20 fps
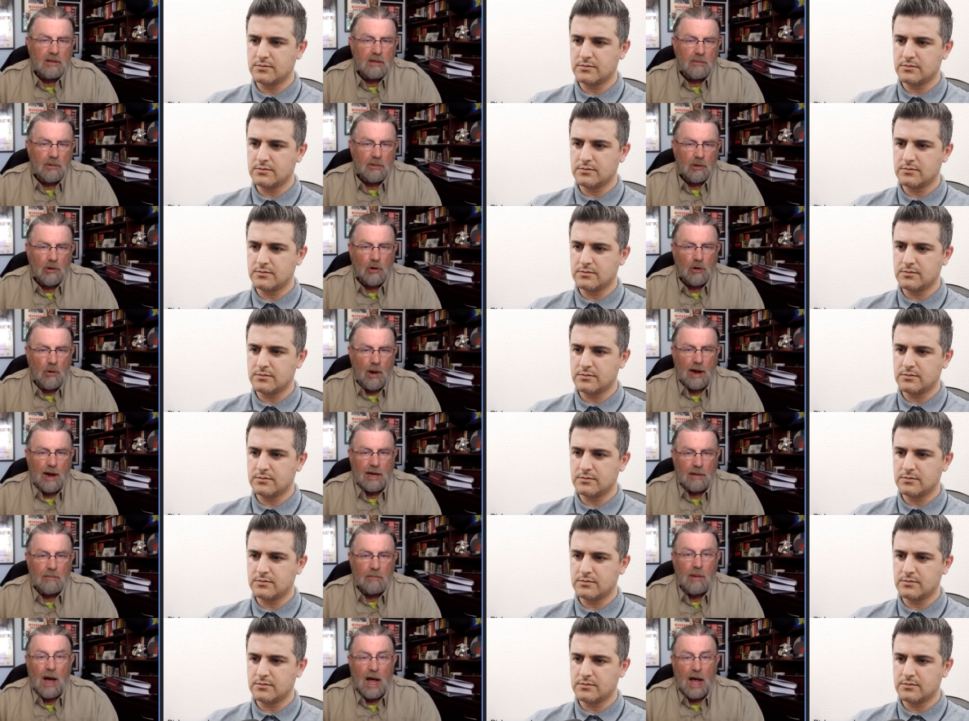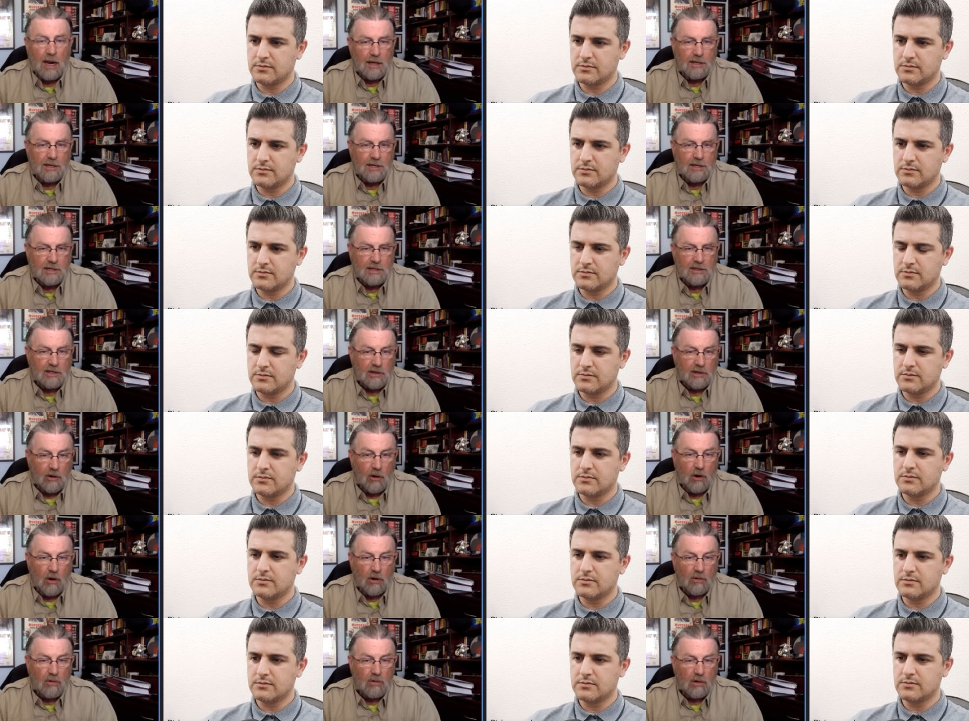Speaker 1: the bureaucratic politics that
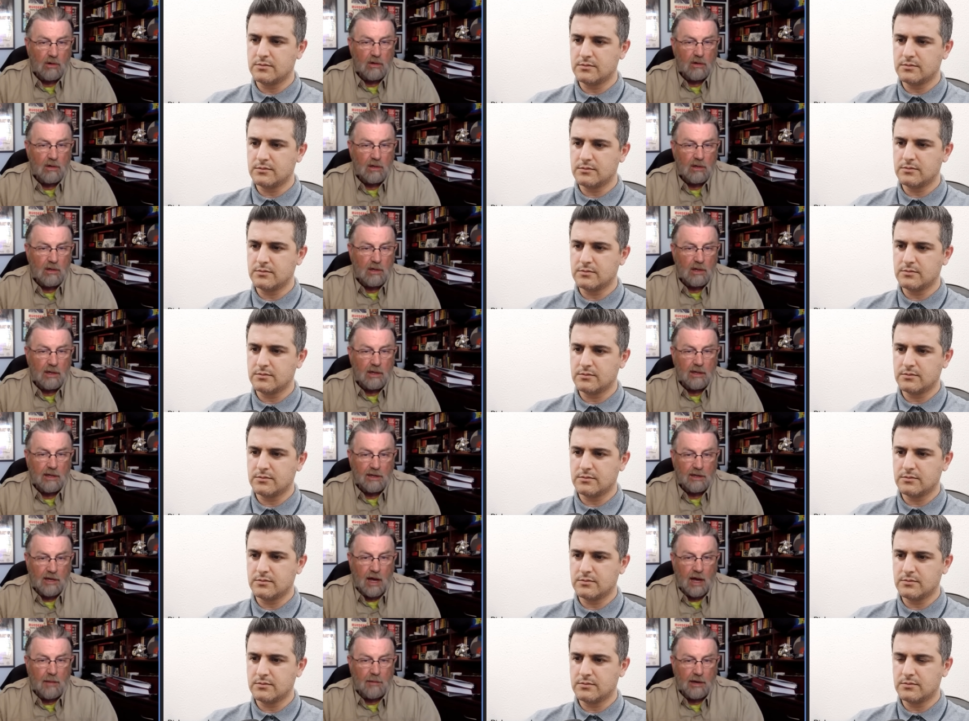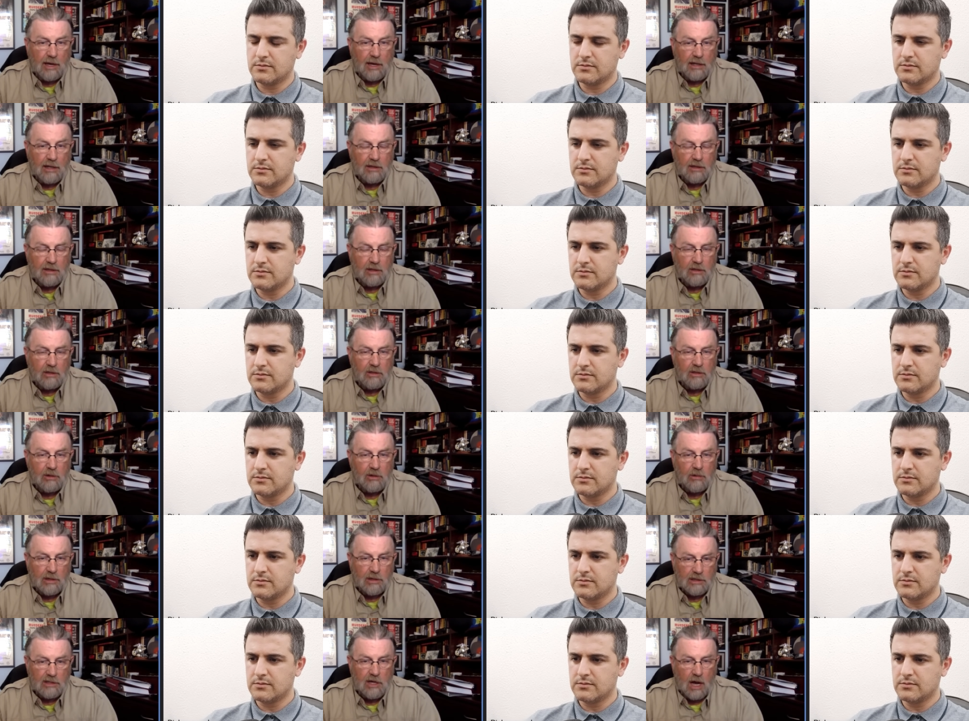are uh, that dominate the
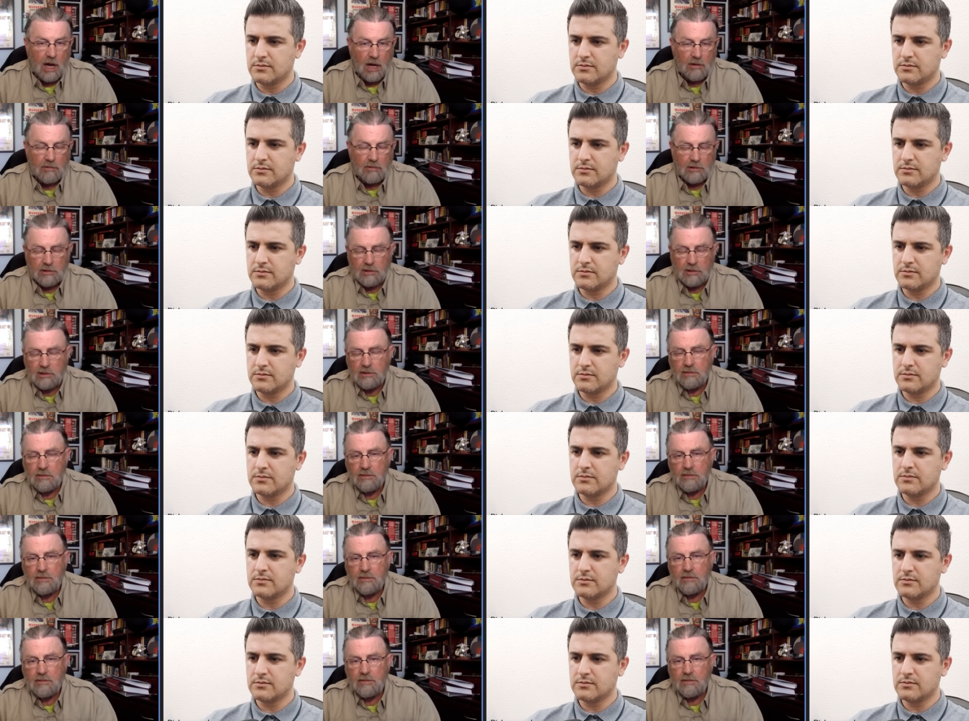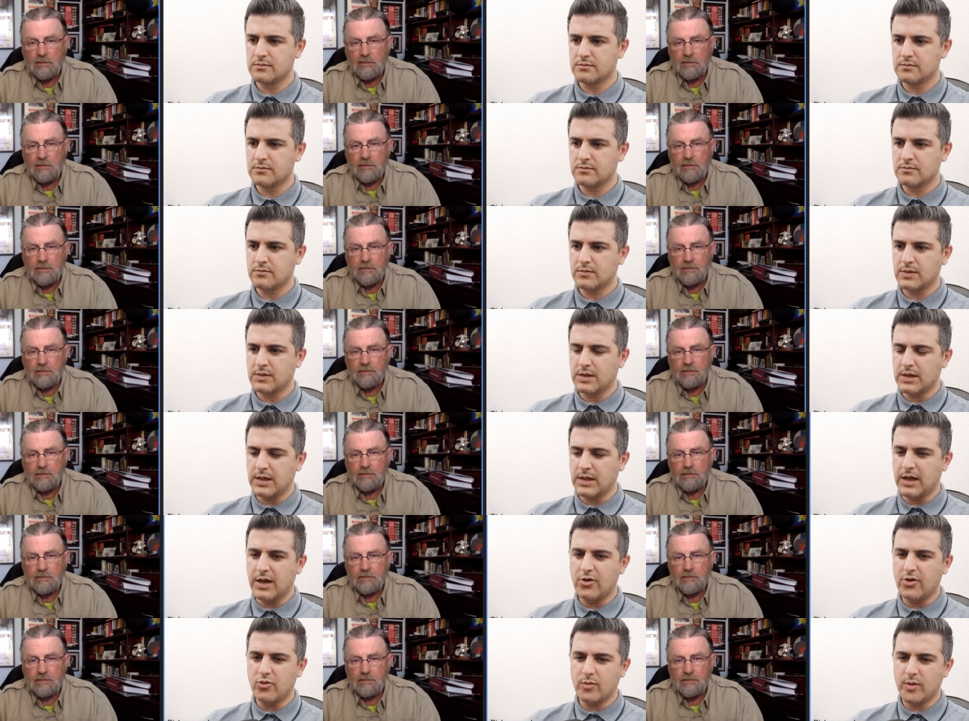U.S. Congress.
Speaker 2: I
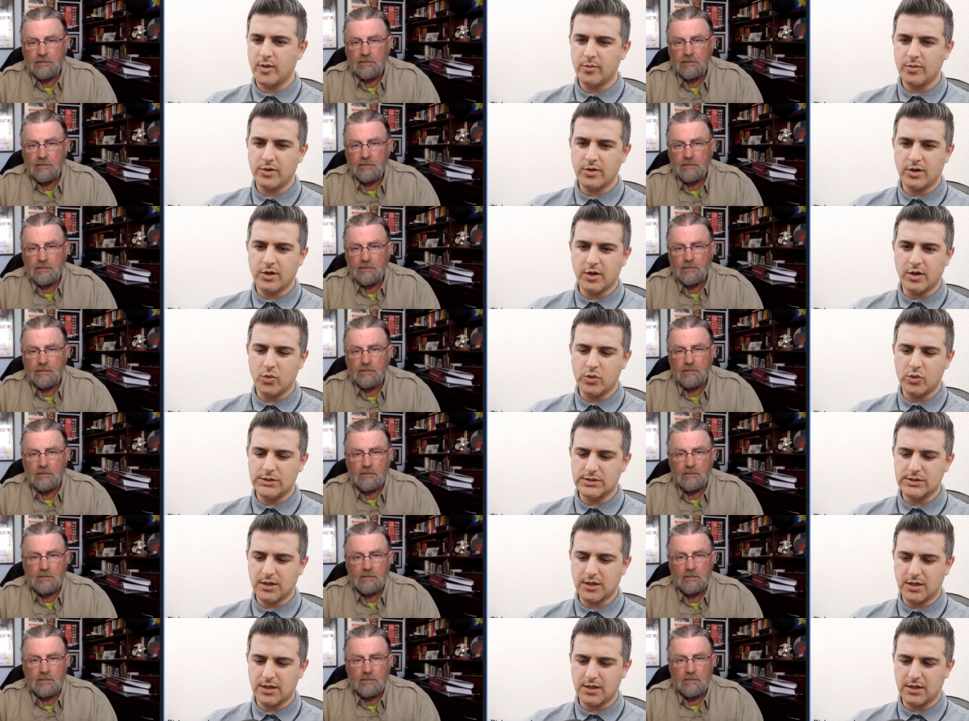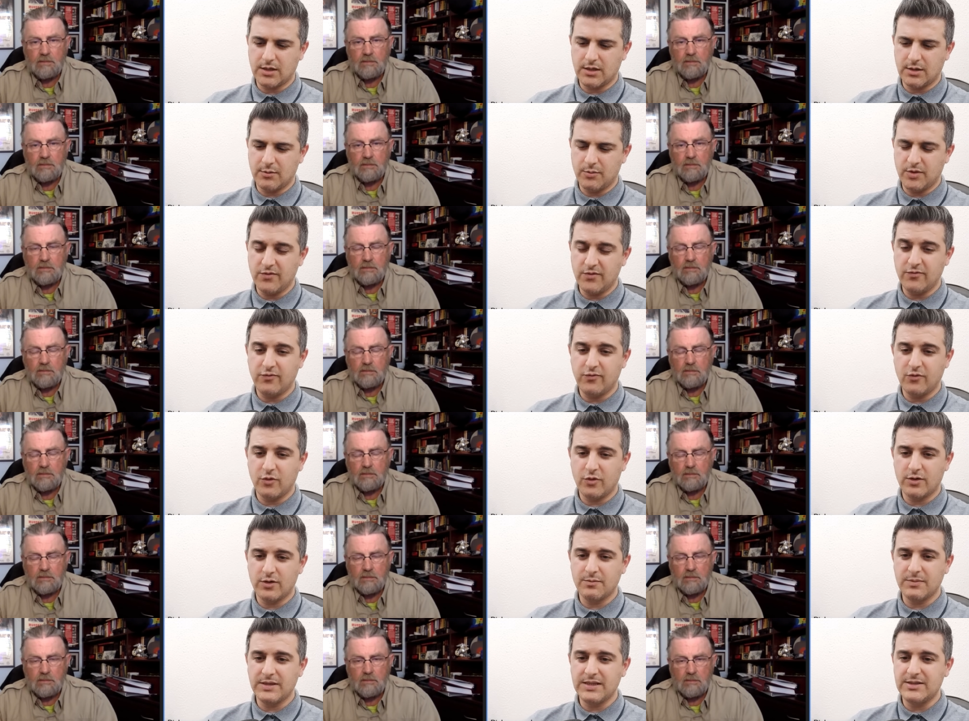remember I was talking before
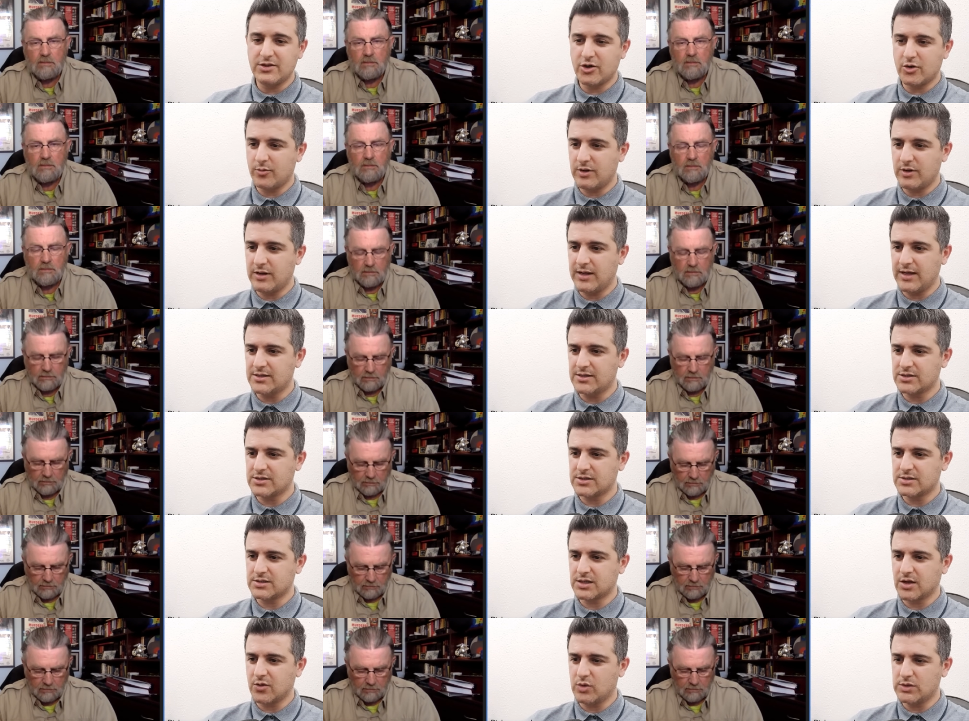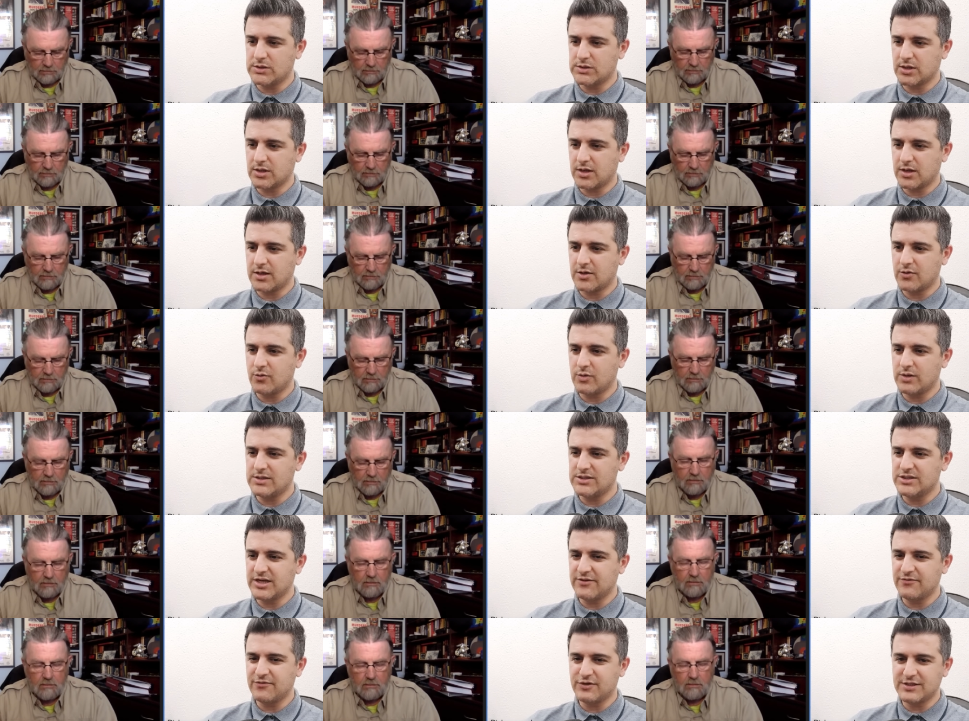midterm elections, I was talking with
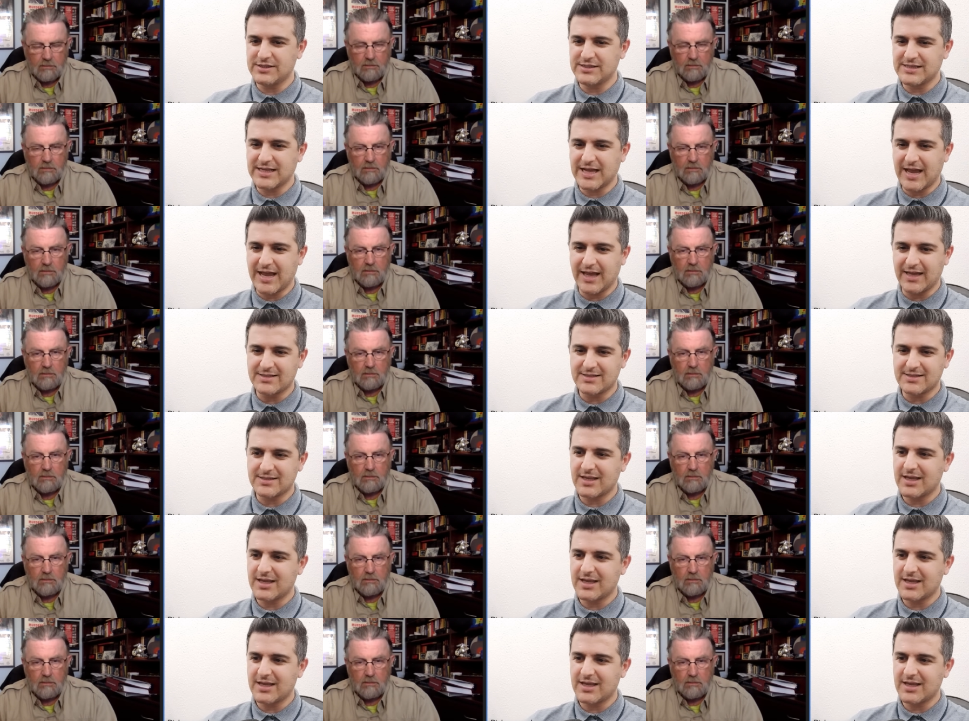Jeffrey Sachs.